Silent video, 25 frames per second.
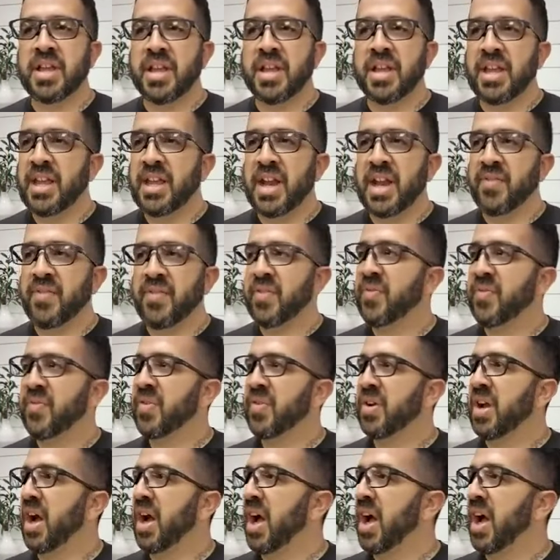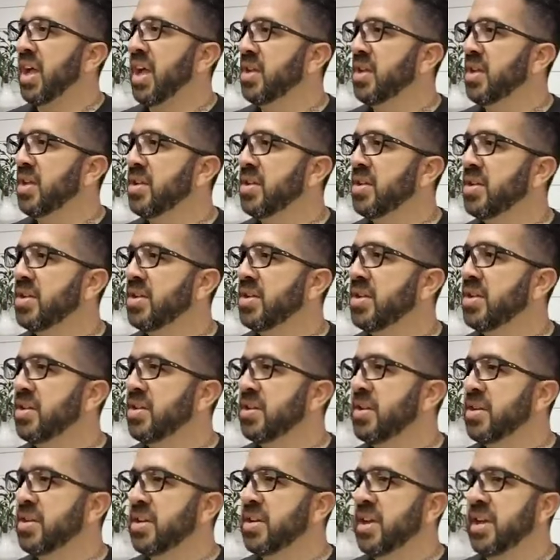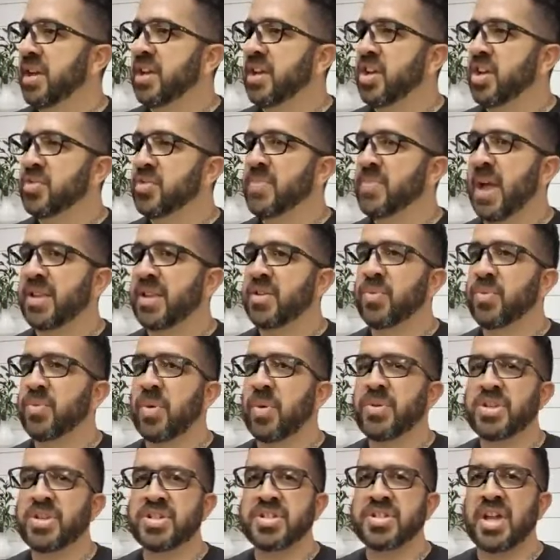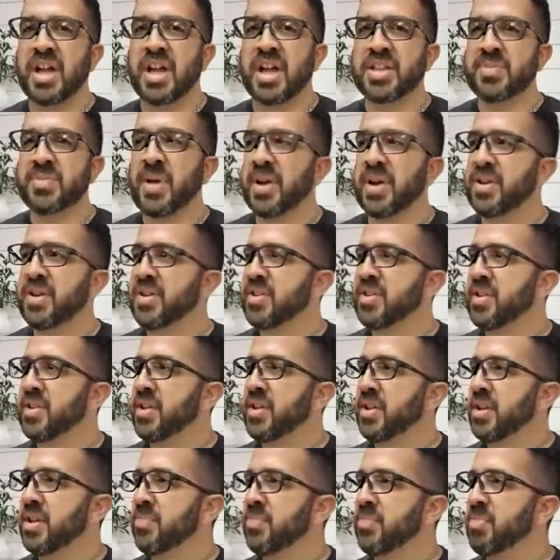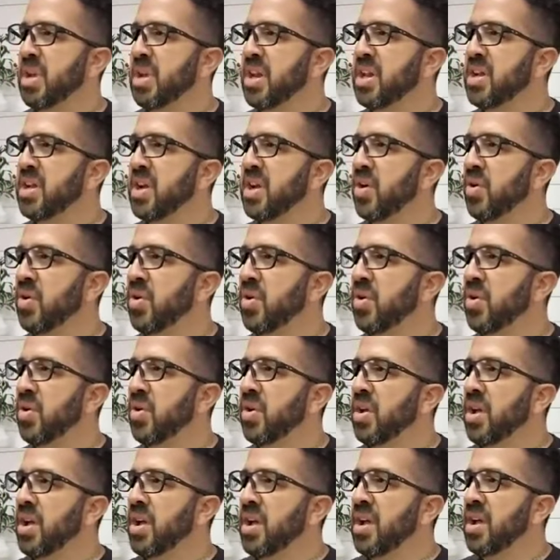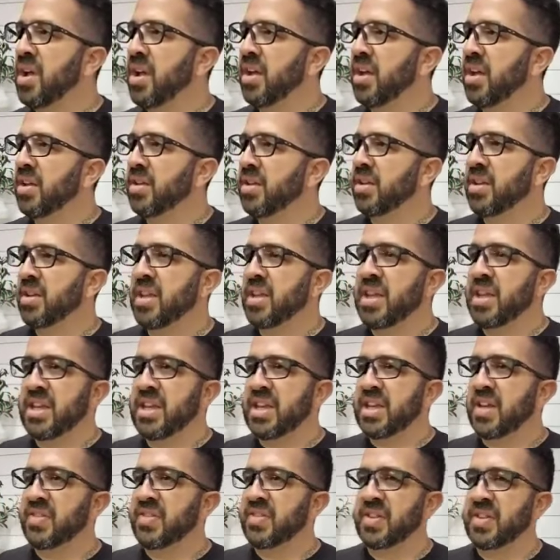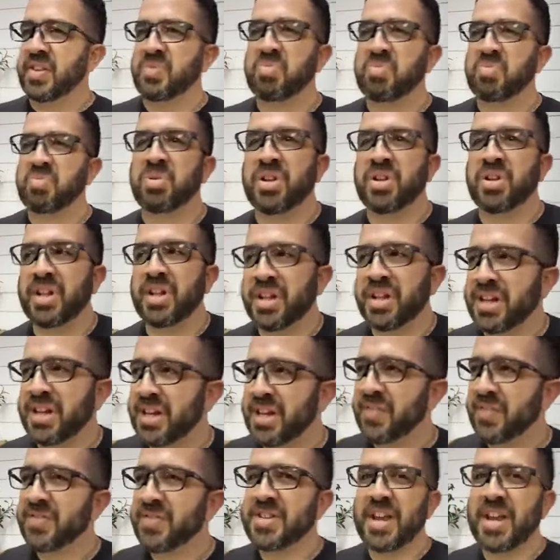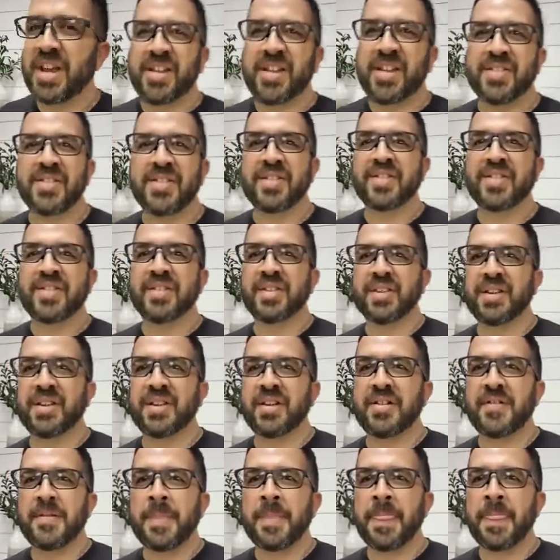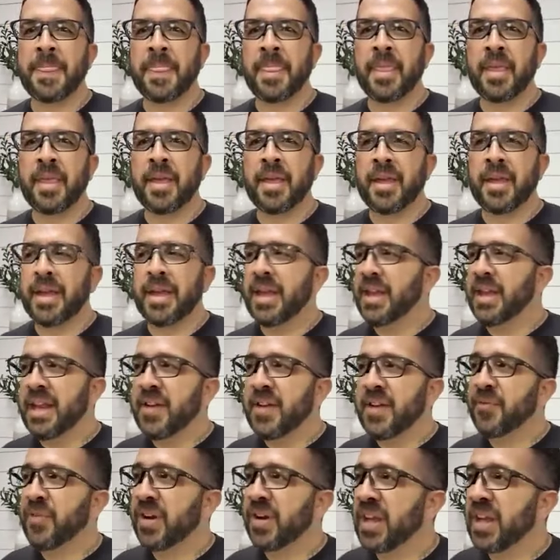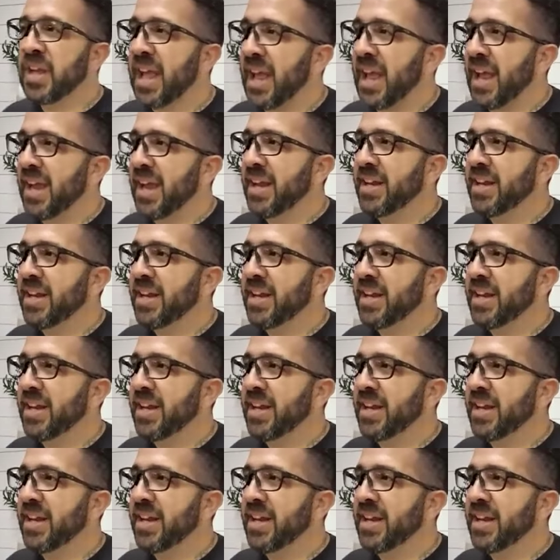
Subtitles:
He never forgot. It goes back to what we just talked about in a minute ago. He gives us plenty of chances. He didn't forget.